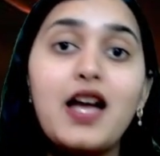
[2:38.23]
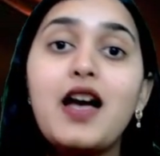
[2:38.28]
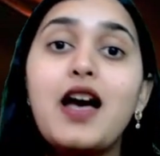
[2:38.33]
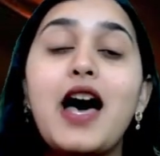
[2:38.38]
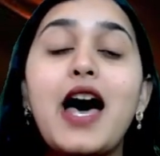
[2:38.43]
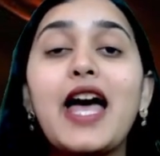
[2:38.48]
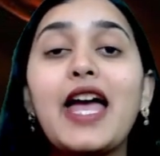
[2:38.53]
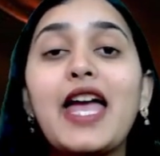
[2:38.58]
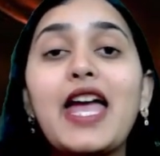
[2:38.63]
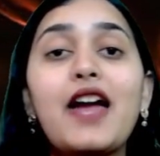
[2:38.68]

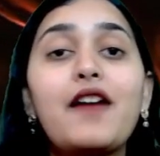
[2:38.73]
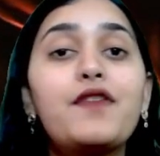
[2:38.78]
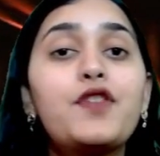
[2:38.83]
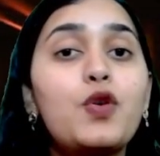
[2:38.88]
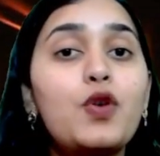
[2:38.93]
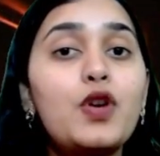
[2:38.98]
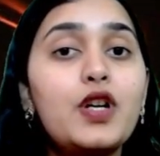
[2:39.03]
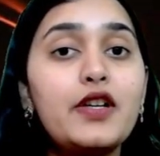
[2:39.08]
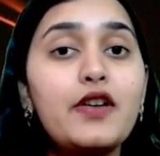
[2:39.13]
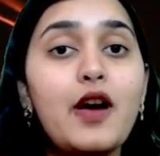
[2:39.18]
I have
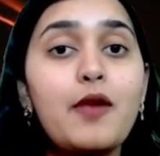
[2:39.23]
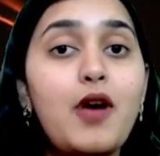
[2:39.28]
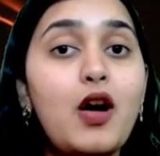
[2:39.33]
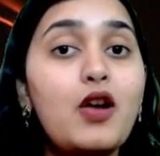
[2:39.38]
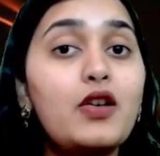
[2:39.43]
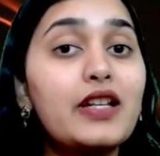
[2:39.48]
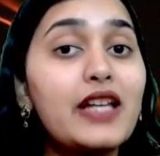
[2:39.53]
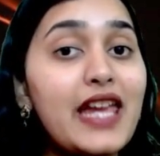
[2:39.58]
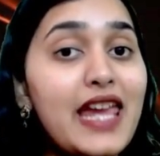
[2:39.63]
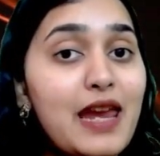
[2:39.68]
told you
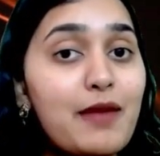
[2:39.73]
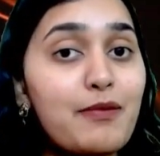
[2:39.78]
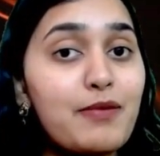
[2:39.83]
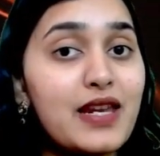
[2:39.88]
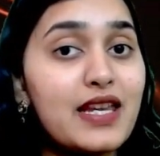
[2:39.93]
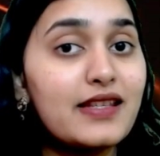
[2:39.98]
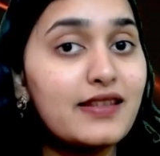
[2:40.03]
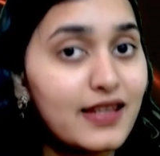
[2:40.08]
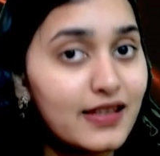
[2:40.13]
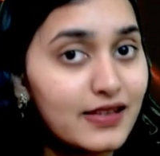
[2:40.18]
about
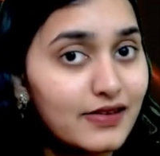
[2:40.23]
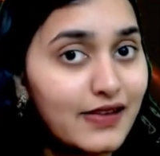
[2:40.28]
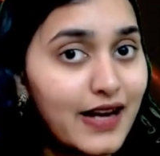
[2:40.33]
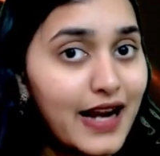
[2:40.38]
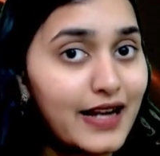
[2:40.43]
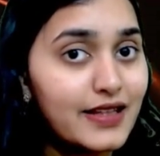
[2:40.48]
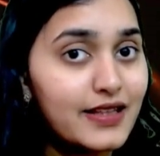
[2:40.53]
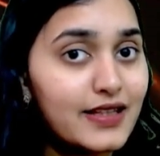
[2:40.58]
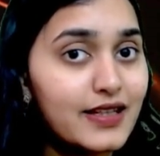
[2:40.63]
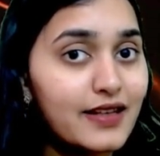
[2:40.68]
ABC
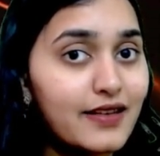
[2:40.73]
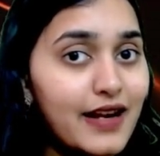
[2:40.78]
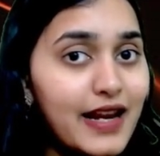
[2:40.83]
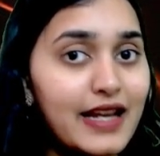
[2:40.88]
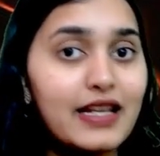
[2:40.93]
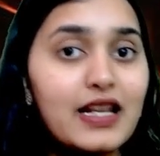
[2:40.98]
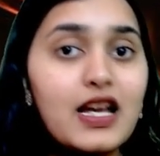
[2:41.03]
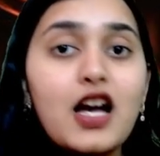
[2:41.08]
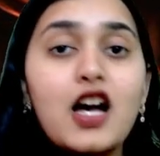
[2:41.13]
strategy, right?